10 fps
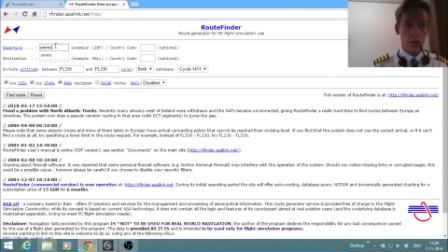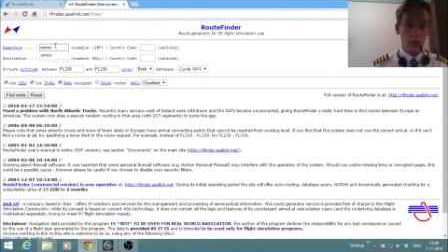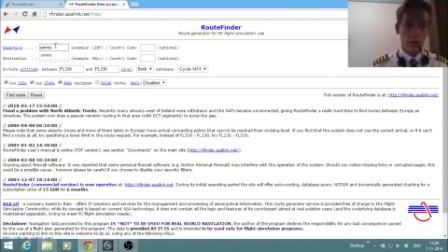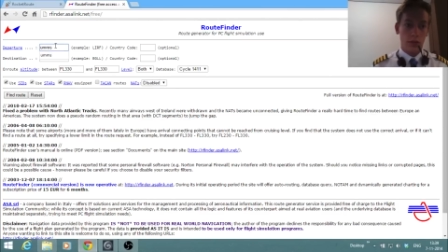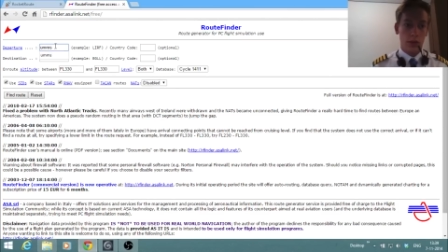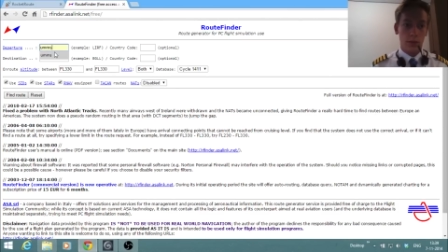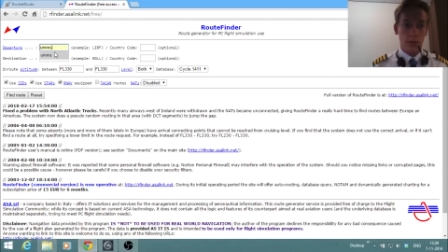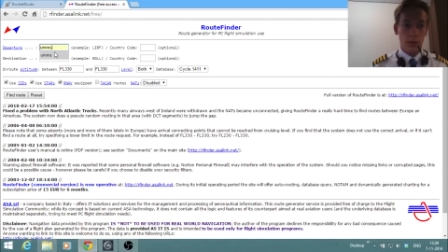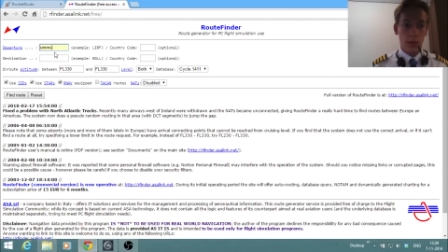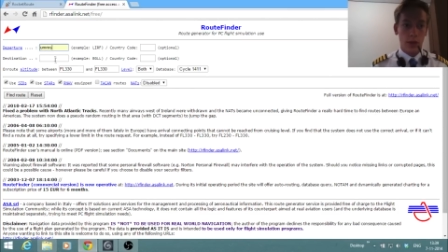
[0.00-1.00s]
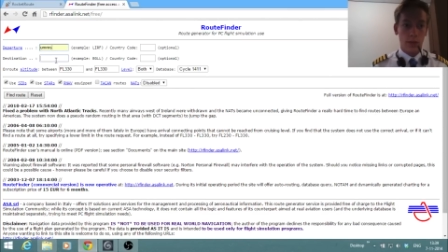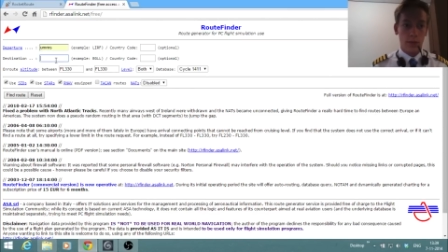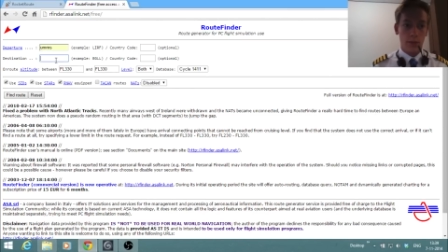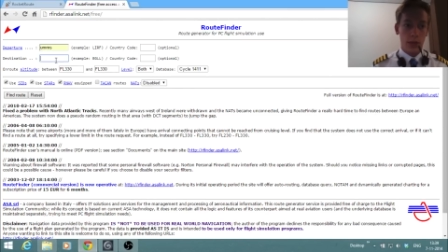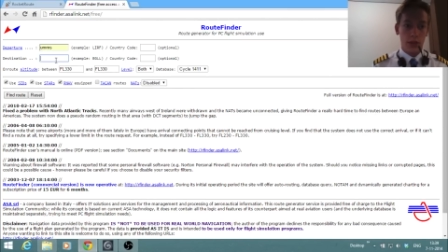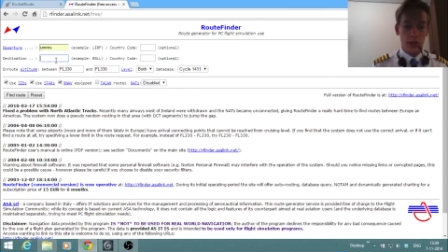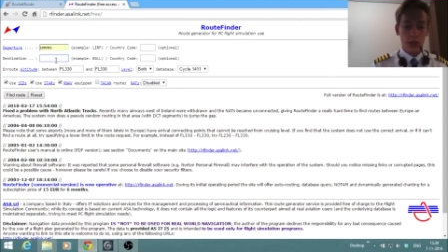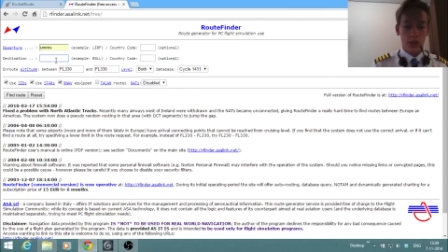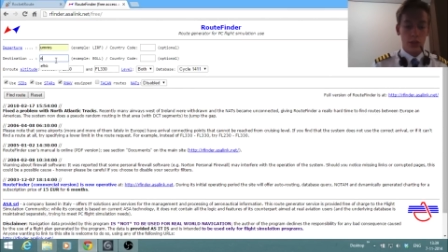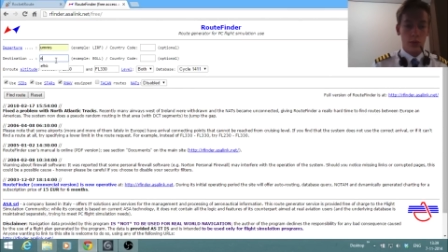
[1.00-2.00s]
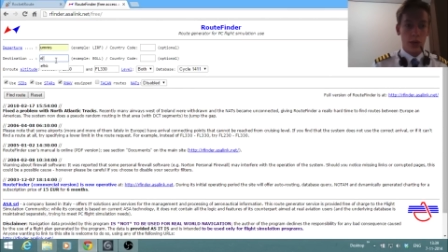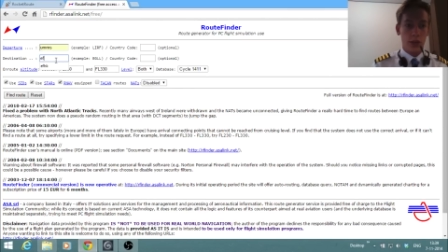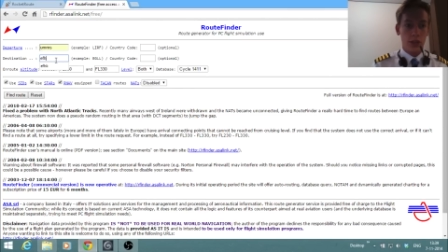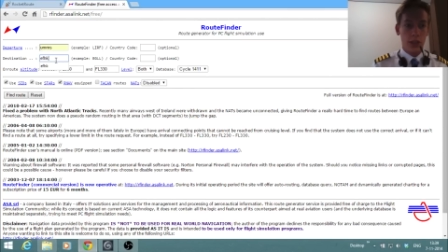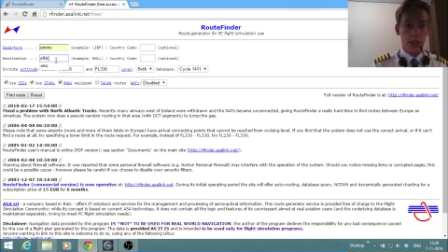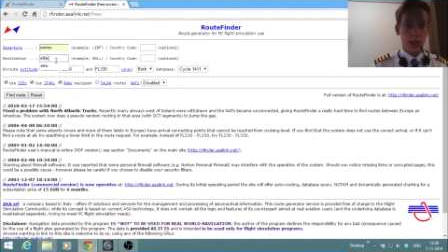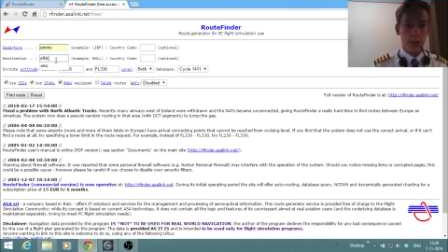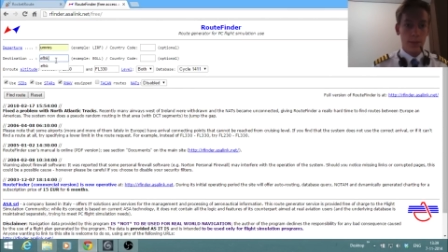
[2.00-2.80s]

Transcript: from Minsk to Helsinki.